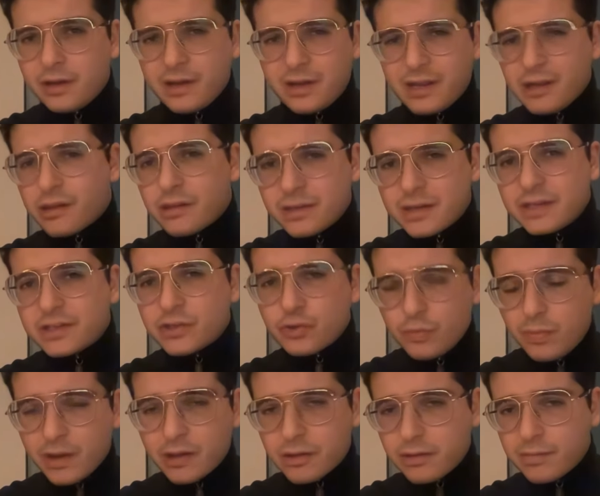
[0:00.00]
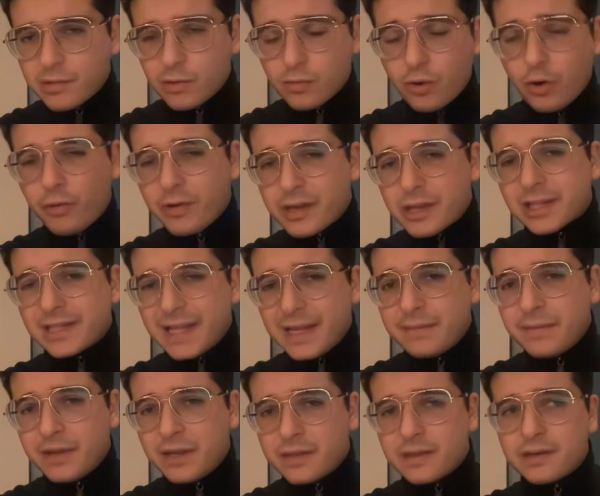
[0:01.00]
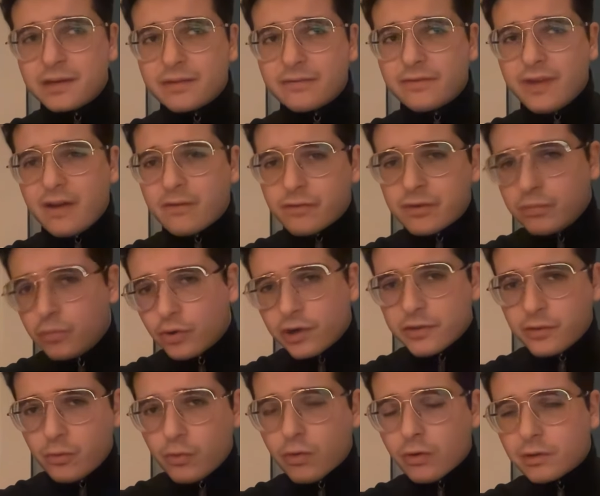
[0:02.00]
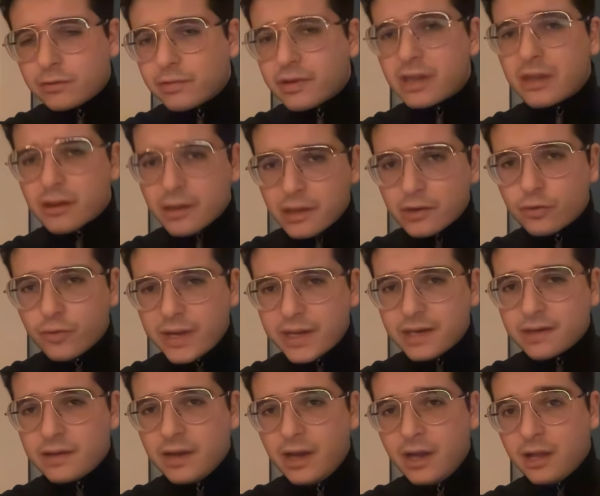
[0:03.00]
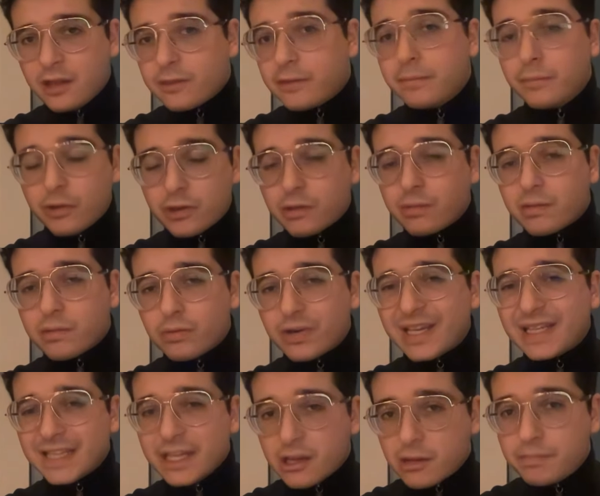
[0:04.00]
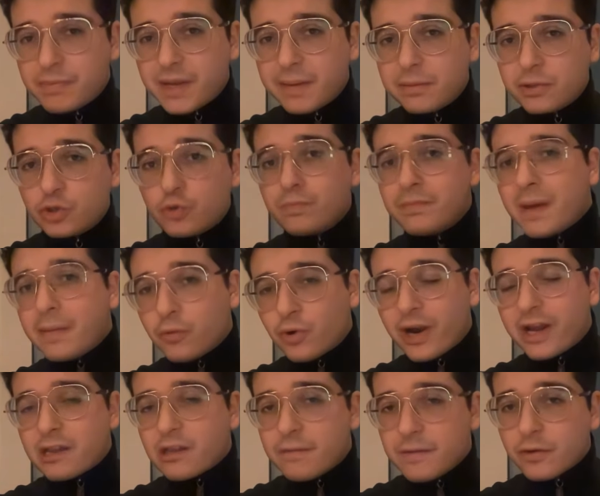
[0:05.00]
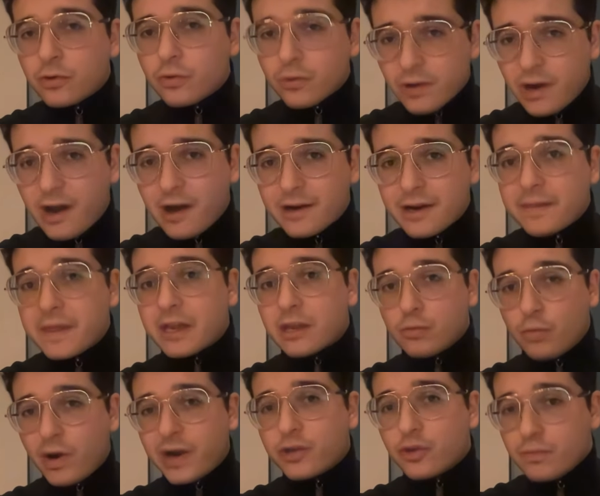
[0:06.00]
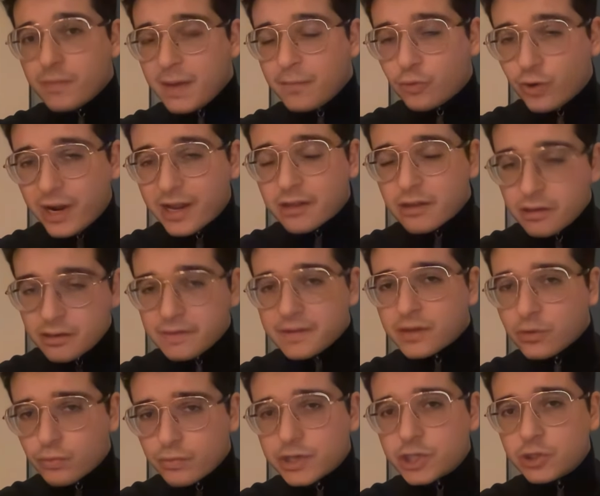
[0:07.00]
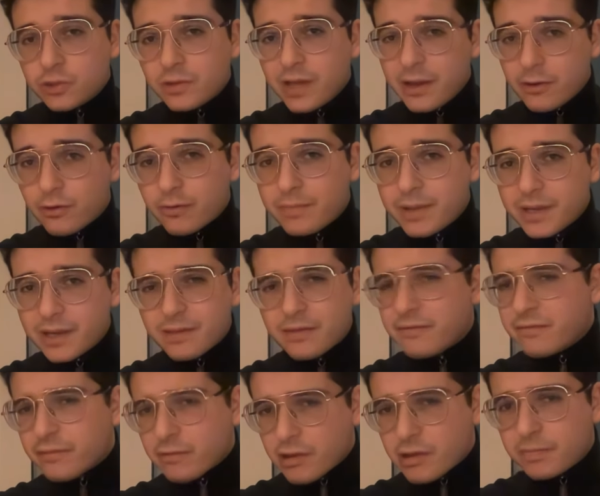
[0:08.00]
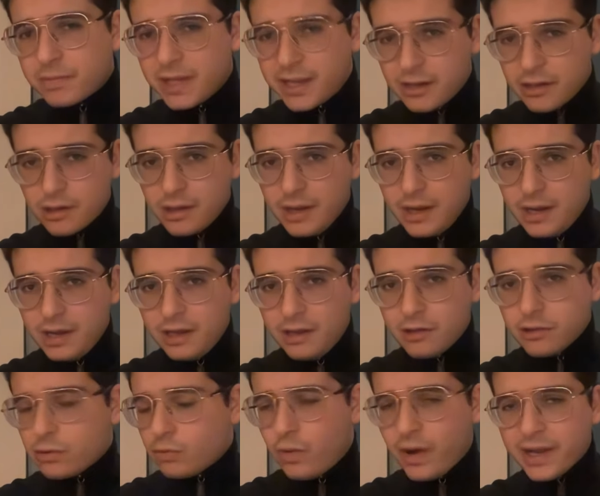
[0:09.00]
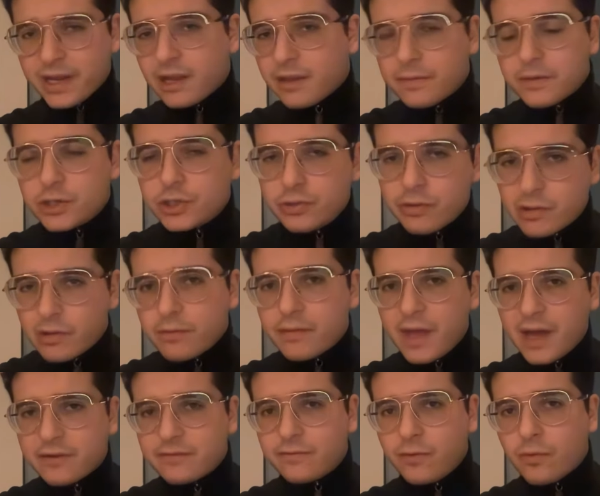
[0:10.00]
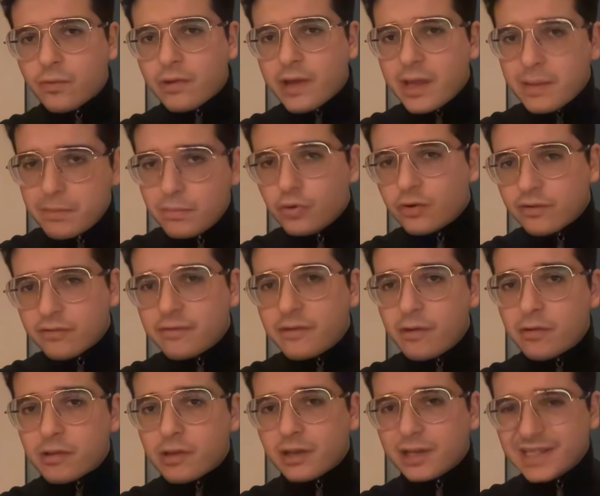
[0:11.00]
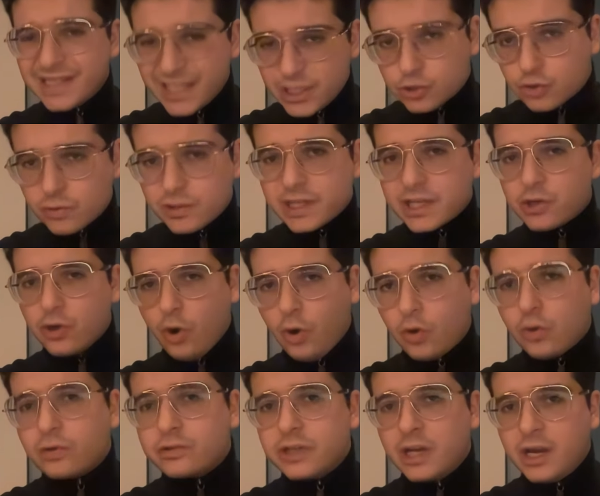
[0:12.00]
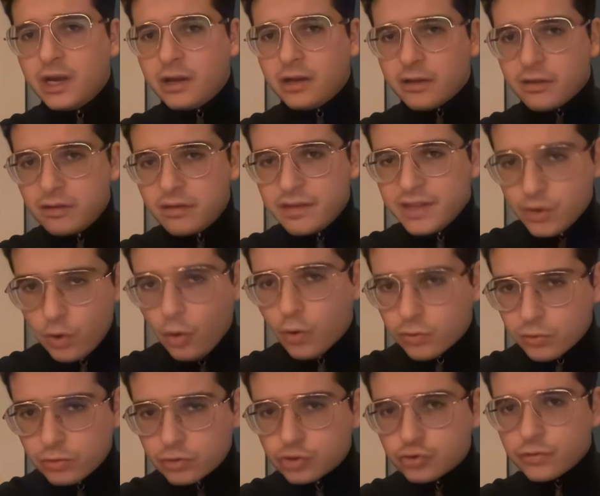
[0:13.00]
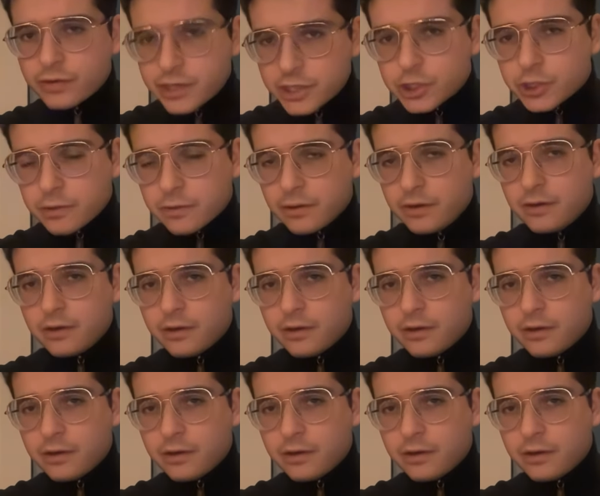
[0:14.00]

isn't it you Muslims who are always claiming that if every book in the world was incinerated, the Muslims would at least be able to memorize the Quran, and that's why you memorize it in the original Arabic in the first place? So why can't the Jews do that for a book of theirs literally called the oral tradition?